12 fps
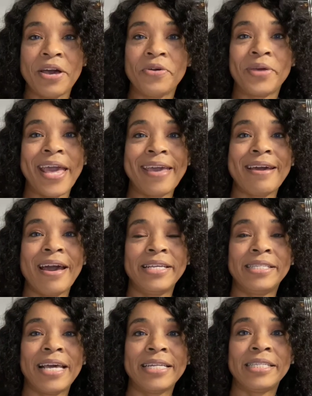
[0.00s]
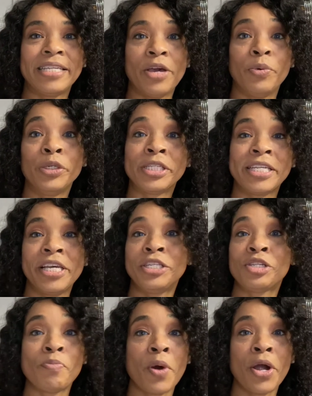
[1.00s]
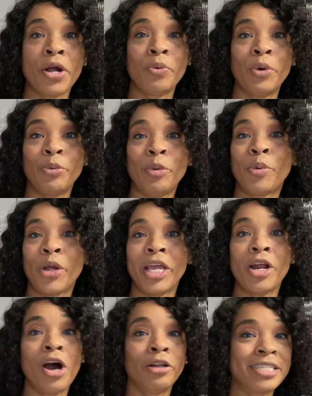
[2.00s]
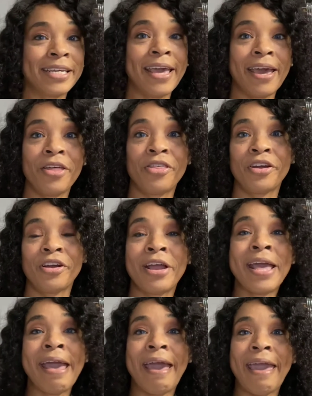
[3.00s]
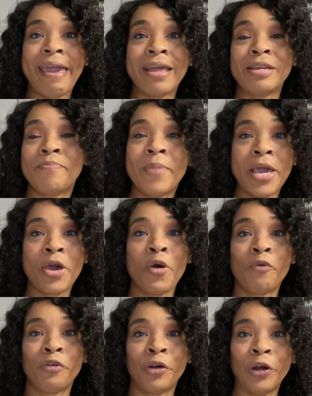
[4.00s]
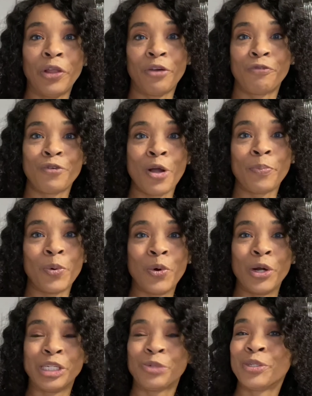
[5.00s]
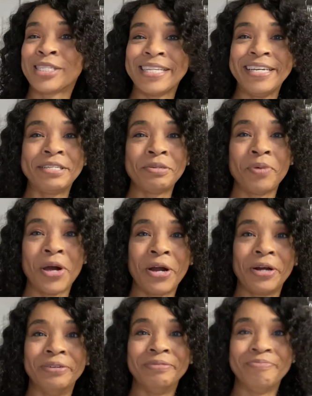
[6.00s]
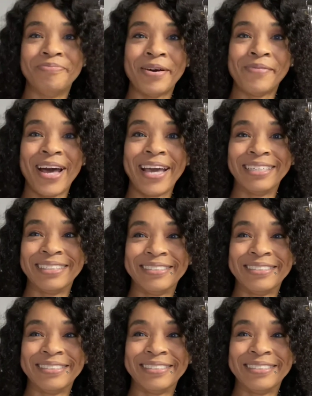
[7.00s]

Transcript: Okay guys, that's it. We'll see you tomorrow when we bring it all together and make over the front porch. We'll see you tomorrow. Bye-bye.